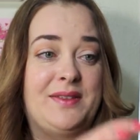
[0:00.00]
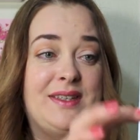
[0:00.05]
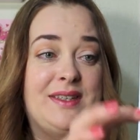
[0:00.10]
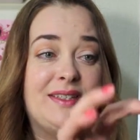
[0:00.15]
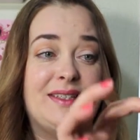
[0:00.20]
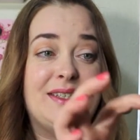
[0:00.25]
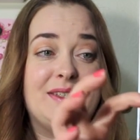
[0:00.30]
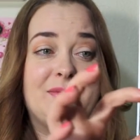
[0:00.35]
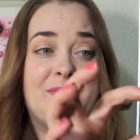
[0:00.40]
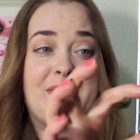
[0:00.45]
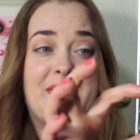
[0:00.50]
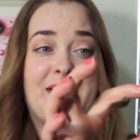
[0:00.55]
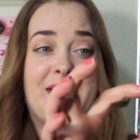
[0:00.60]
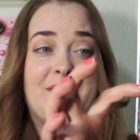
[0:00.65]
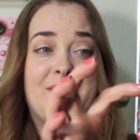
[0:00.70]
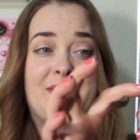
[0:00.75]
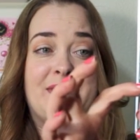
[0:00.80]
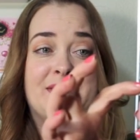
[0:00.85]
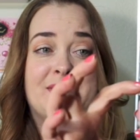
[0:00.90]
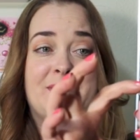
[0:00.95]
This is where I
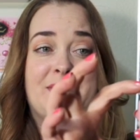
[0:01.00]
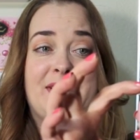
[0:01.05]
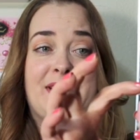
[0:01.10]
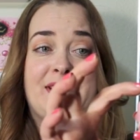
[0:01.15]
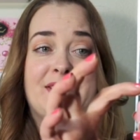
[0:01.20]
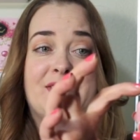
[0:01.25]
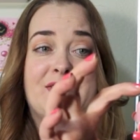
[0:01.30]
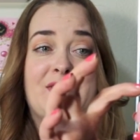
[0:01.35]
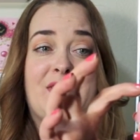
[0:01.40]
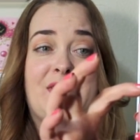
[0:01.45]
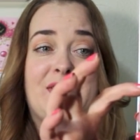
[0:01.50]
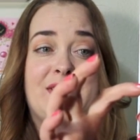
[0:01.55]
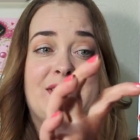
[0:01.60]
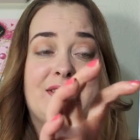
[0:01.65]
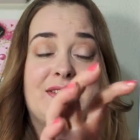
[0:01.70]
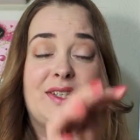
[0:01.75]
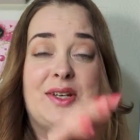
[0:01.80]
was when I started,